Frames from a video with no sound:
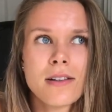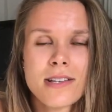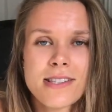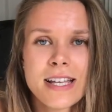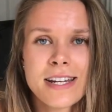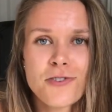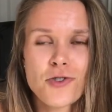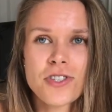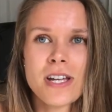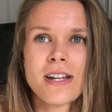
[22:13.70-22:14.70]
this lady who
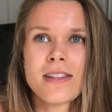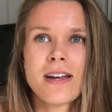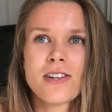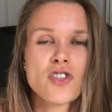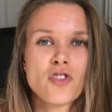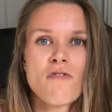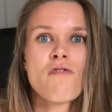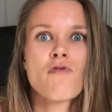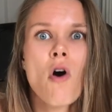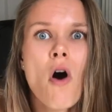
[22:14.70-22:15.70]
stated that it's just
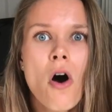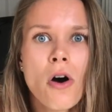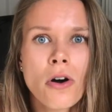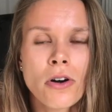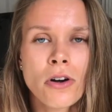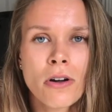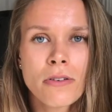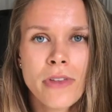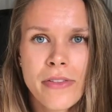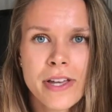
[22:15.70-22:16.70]
wrong
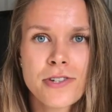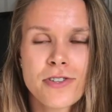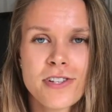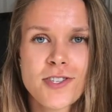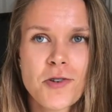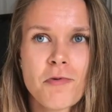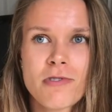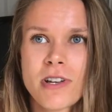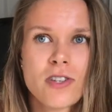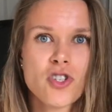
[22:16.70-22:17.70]
that they do it in
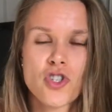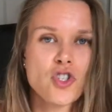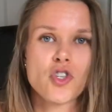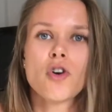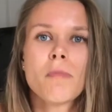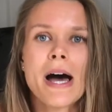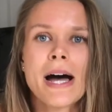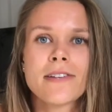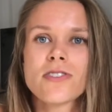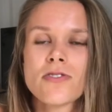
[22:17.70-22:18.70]
schools, like, it's just so
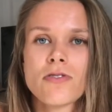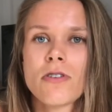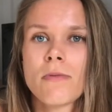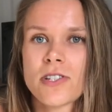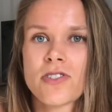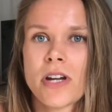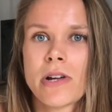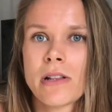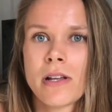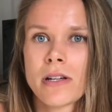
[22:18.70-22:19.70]
bad to go
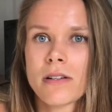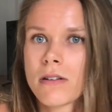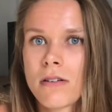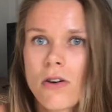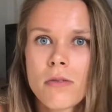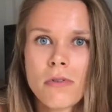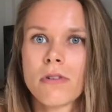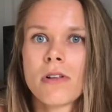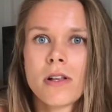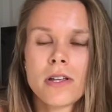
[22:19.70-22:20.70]
vegetarian, like,
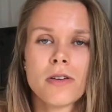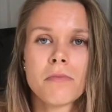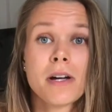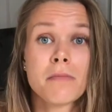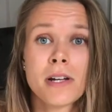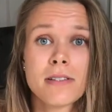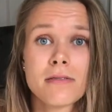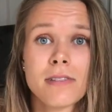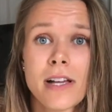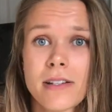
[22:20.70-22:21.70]
horrible, you might
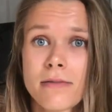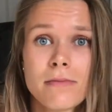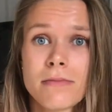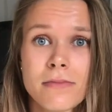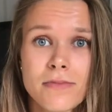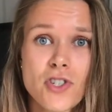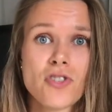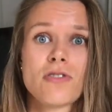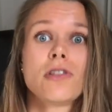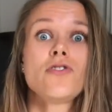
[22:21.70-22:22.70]
like
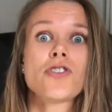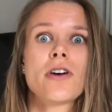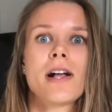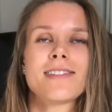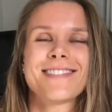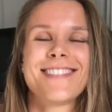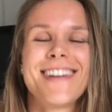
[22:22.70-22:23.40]
just lose your health.